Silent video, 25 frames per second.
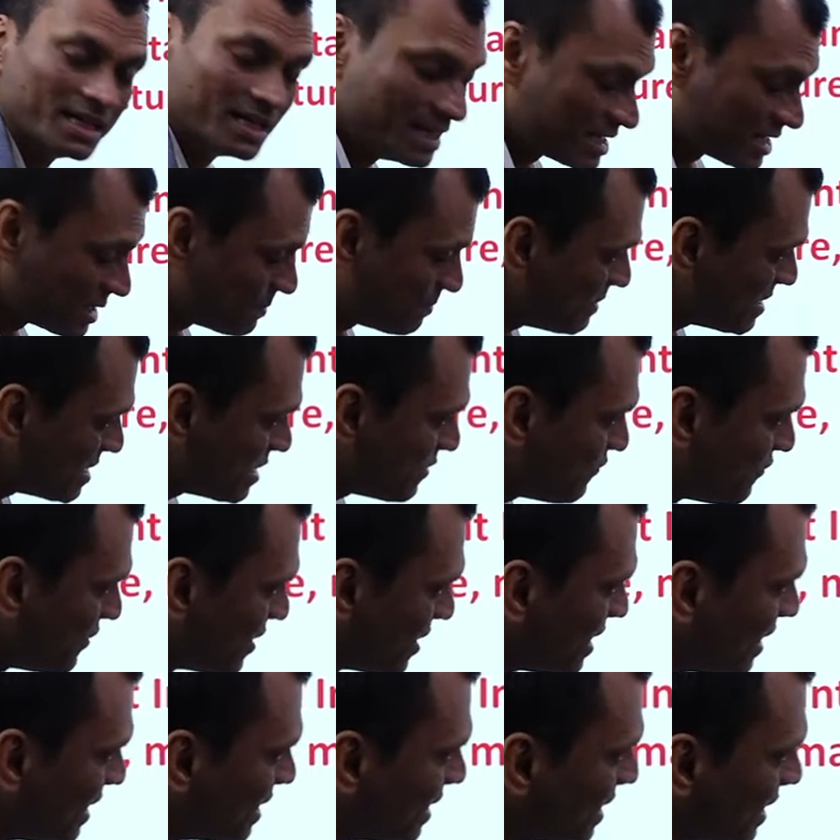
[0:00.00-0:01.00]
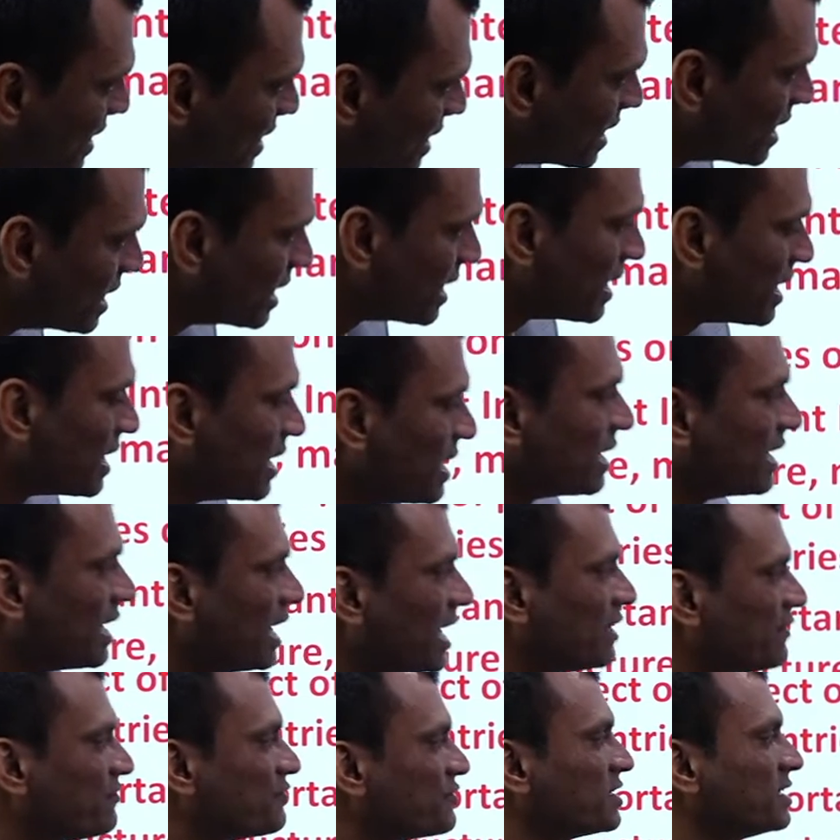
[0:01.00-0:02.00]
Specifically,
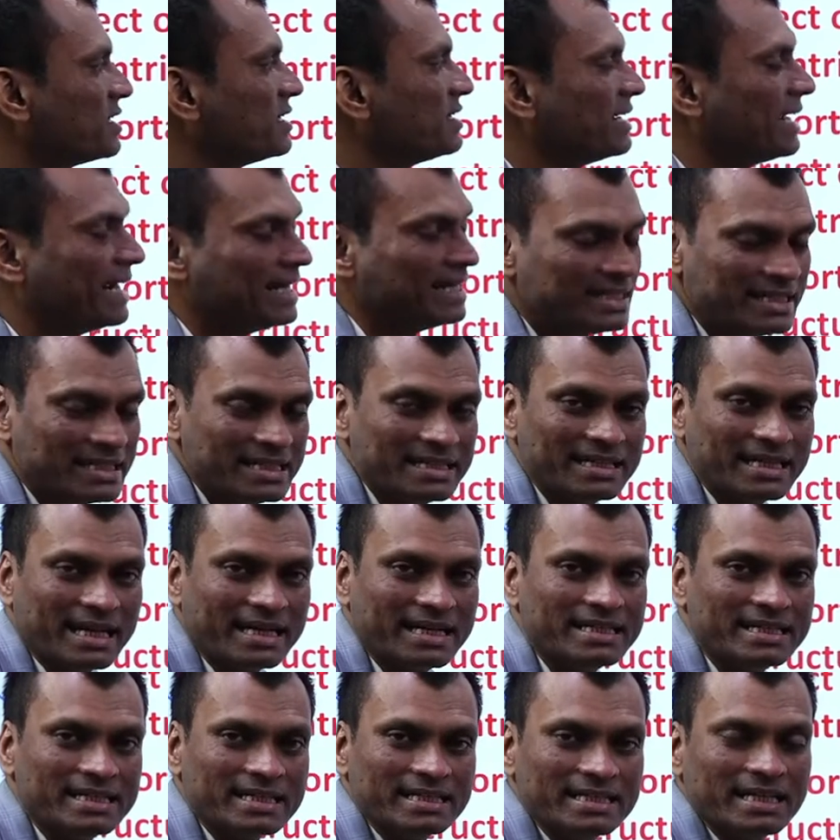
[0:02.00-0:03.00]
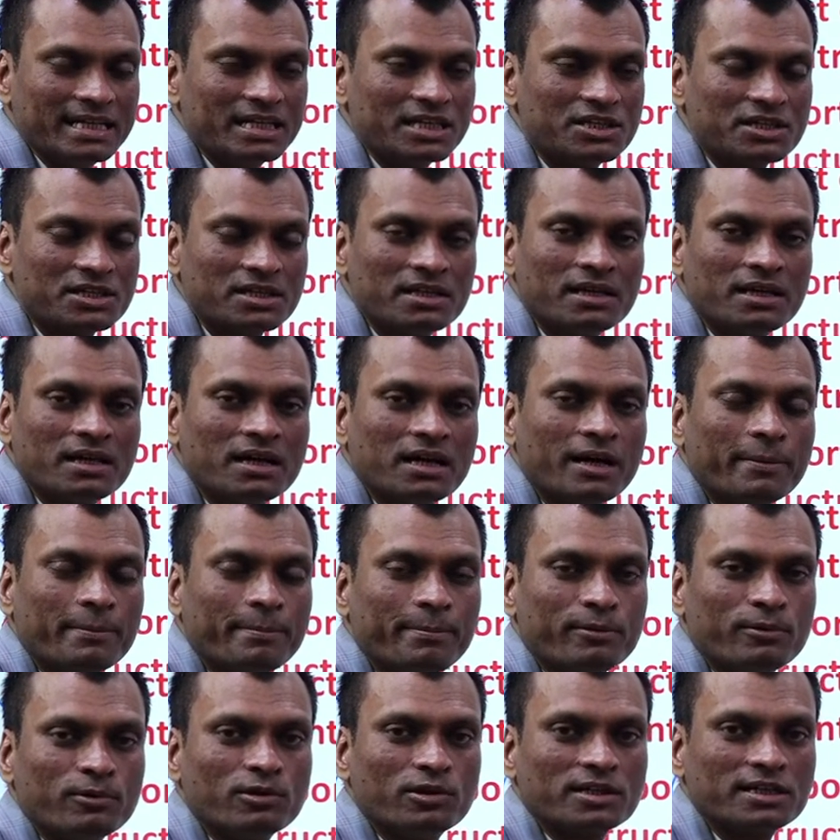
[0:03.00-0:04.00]
after 1998,
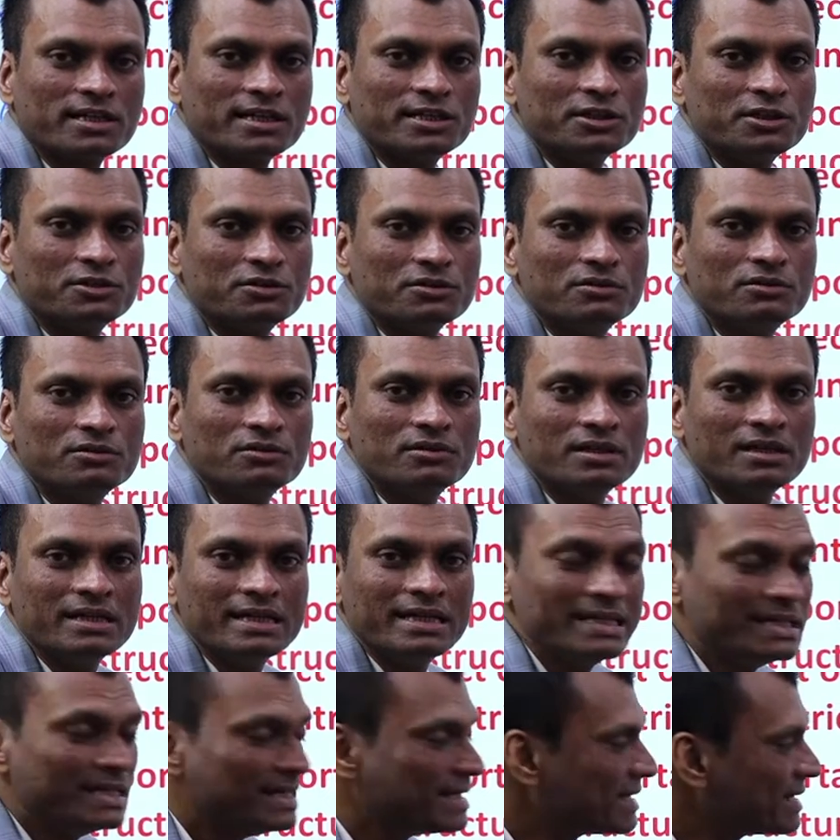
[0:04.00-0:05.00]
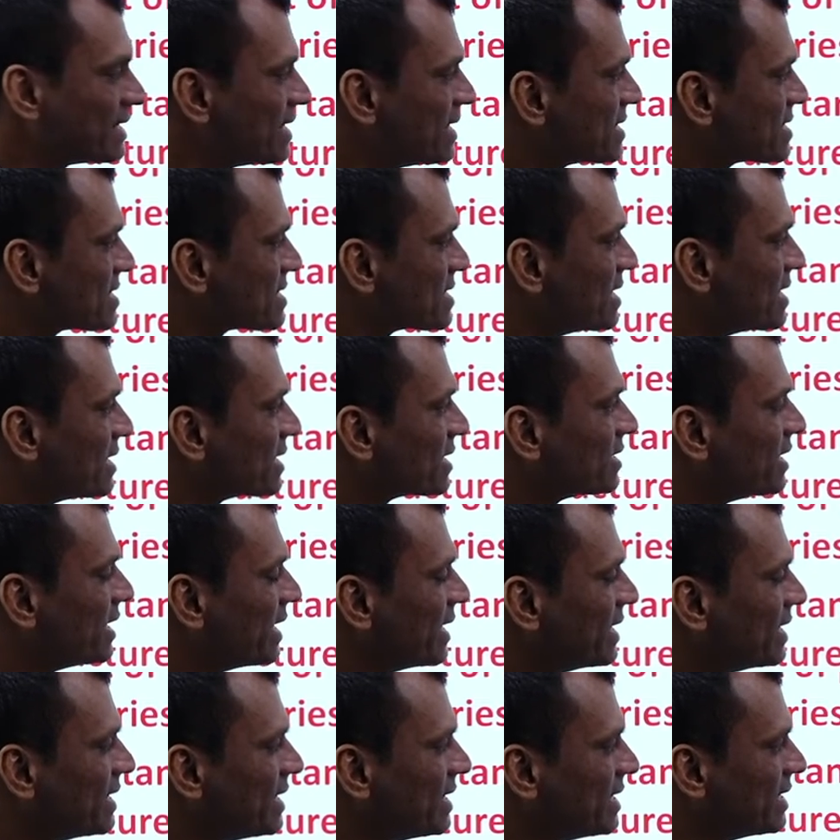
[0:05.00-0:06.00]
Pokhran II, it is the
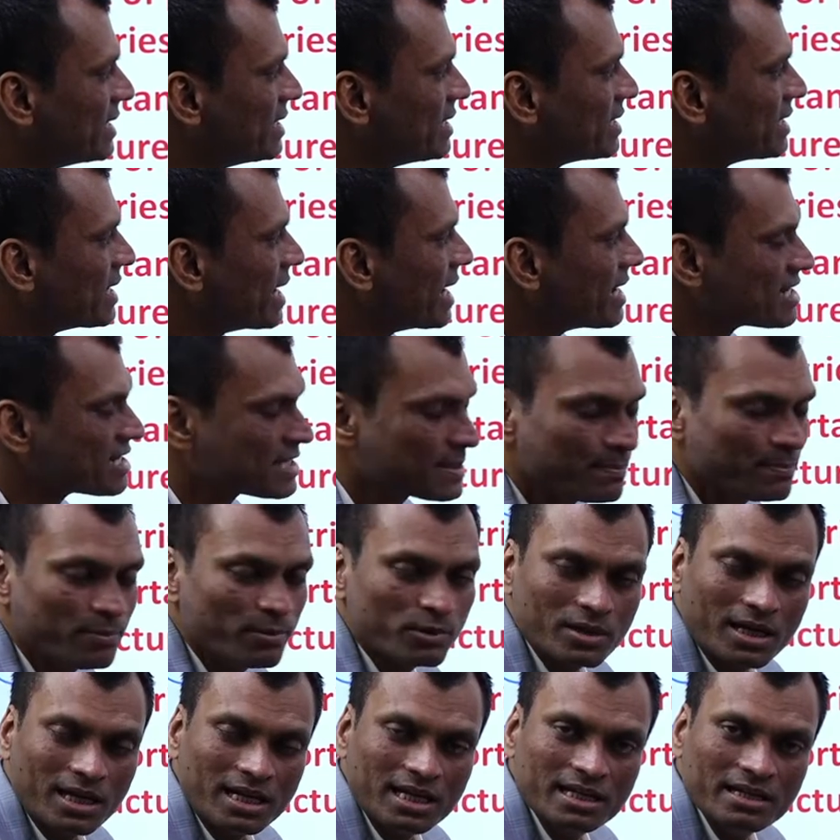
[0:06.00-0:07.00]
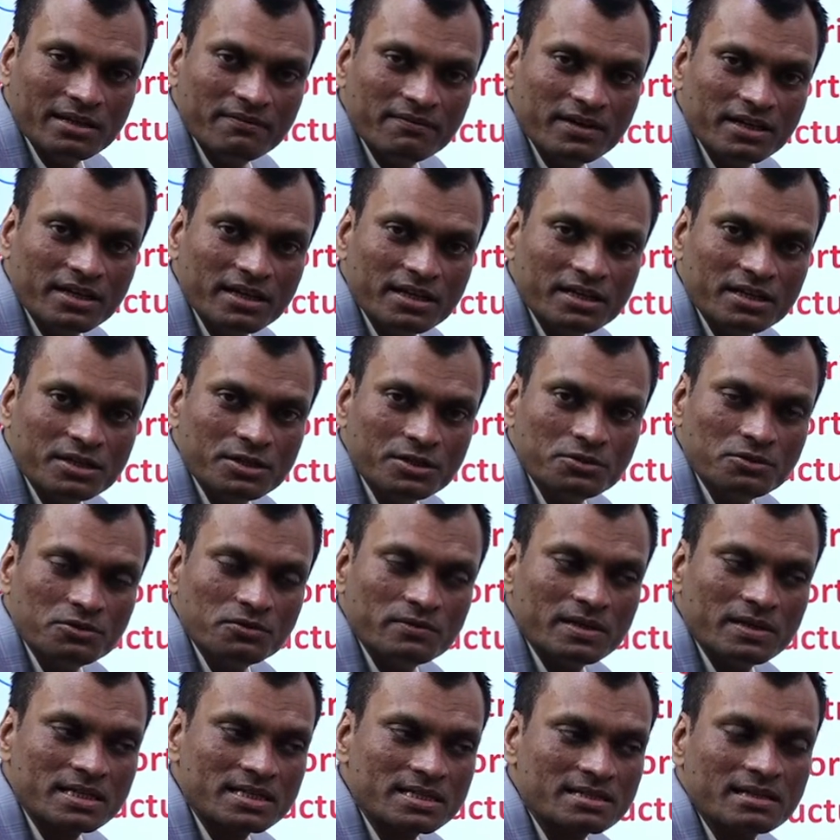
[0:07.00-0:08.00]
Indian diaspora living in
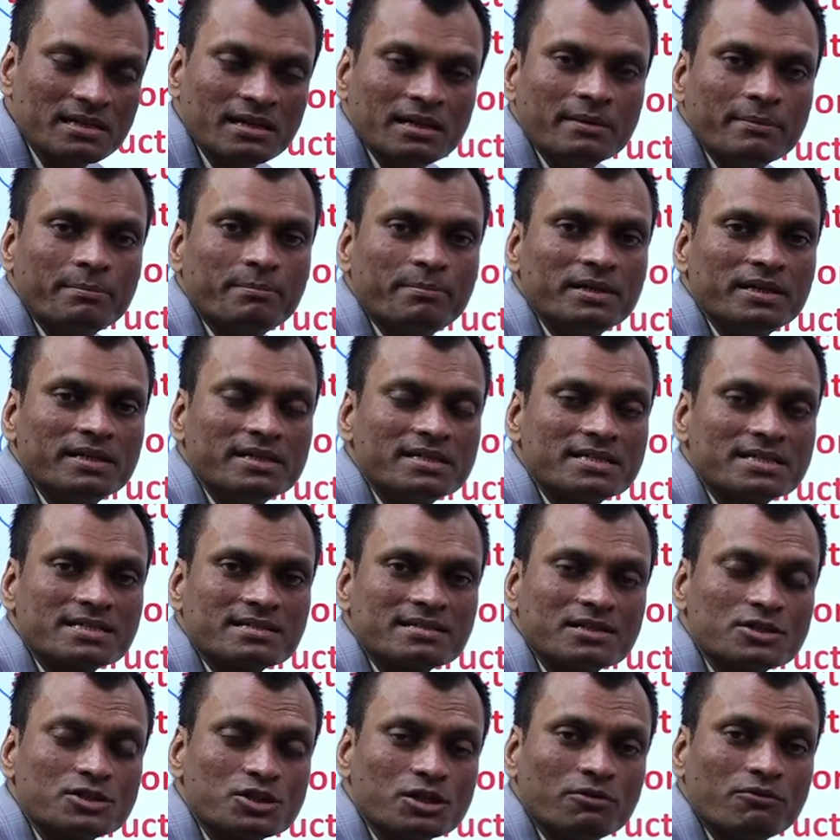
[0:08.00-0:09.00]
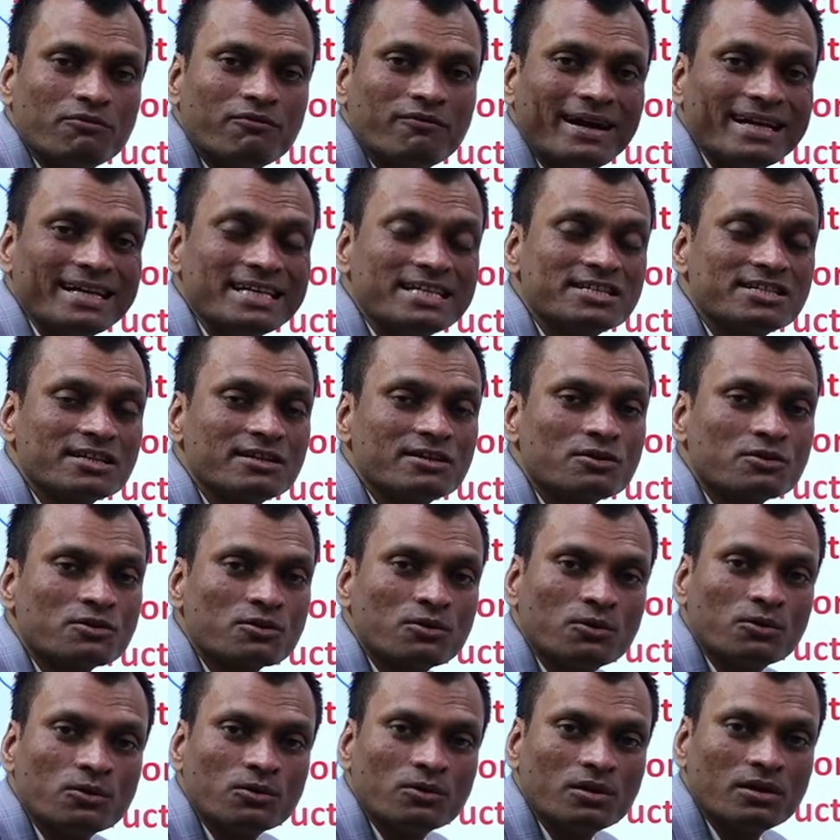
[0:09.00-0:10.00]
US played such a vital
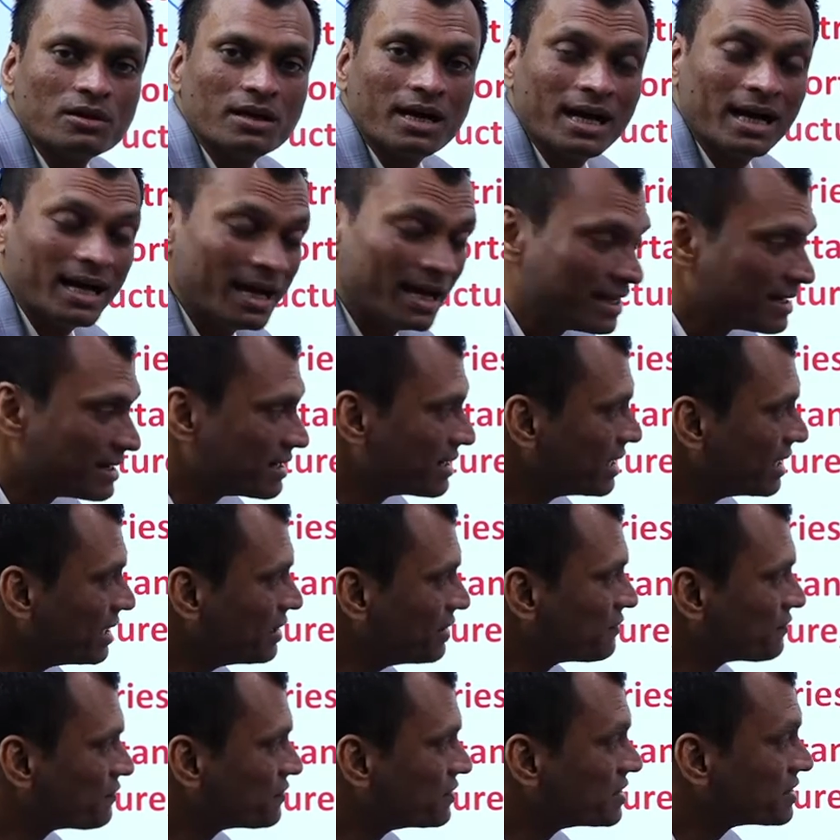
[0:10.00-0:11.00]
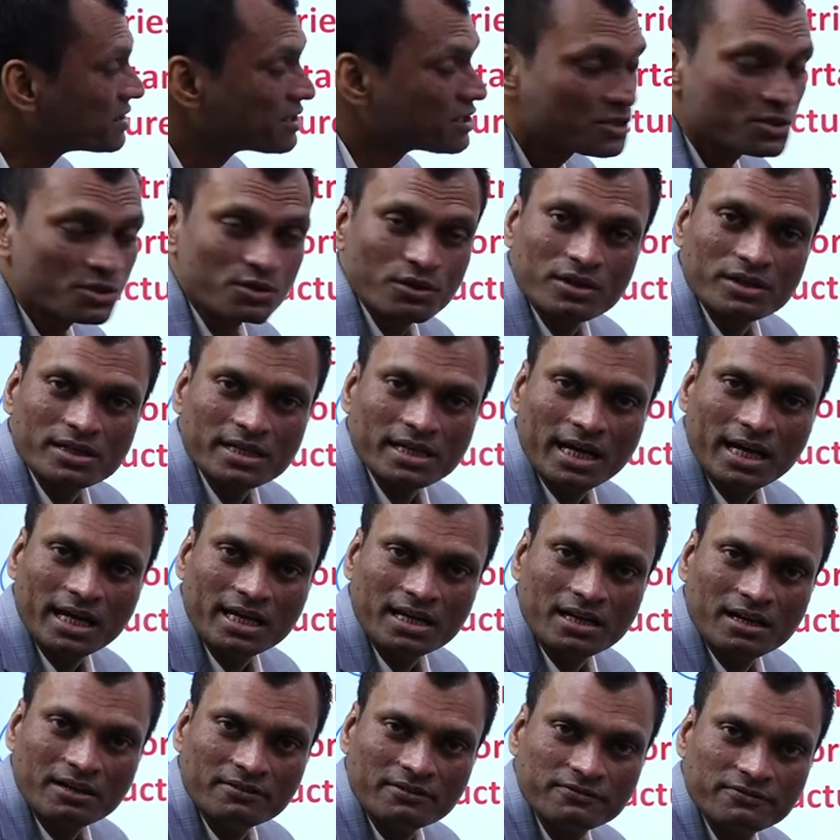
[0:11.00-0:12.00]
role. And if this is not
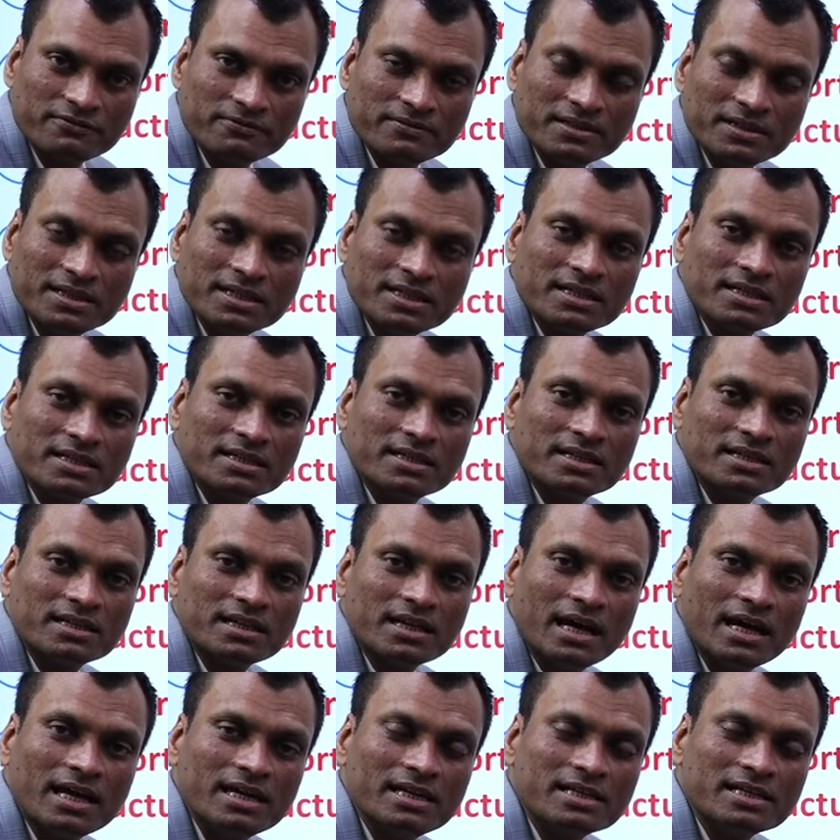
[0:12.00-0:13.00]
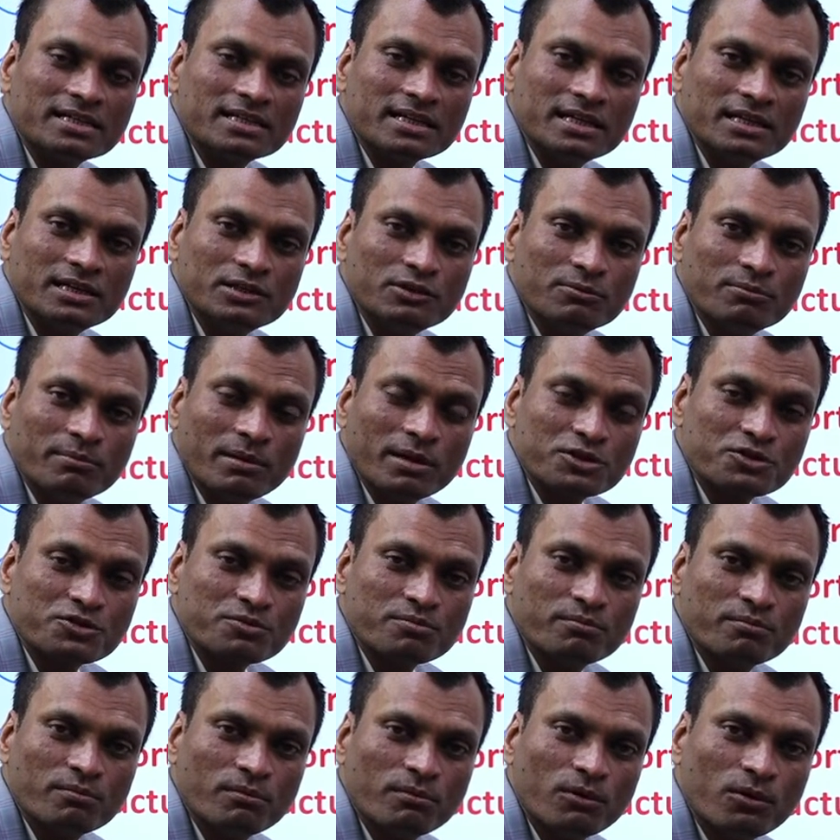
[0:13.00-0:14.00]
enough, then I'll tell you much
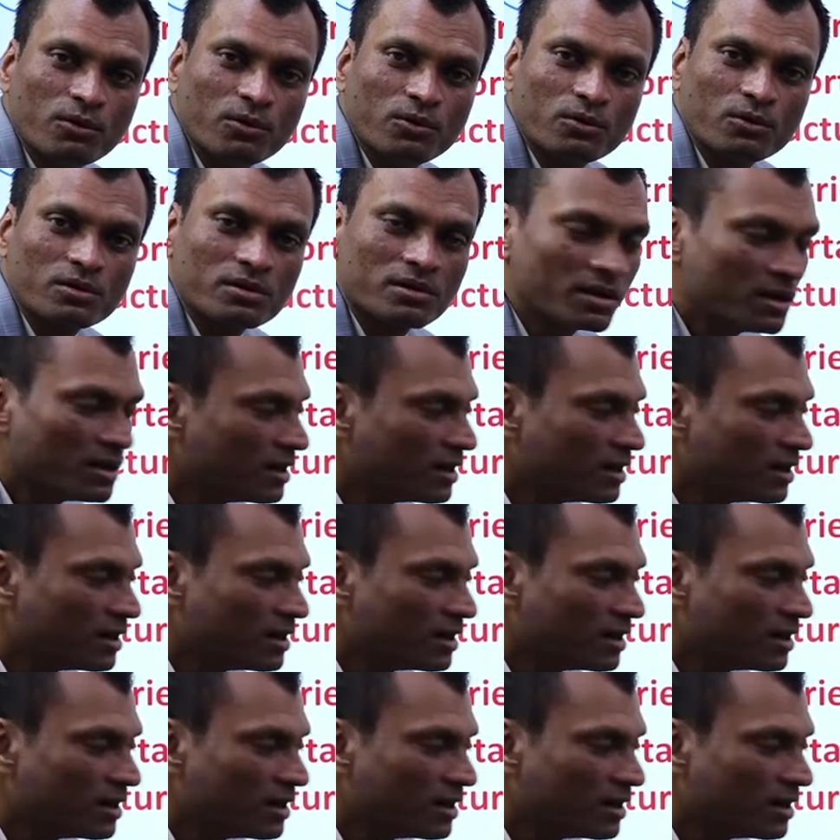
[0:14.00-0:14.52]
more,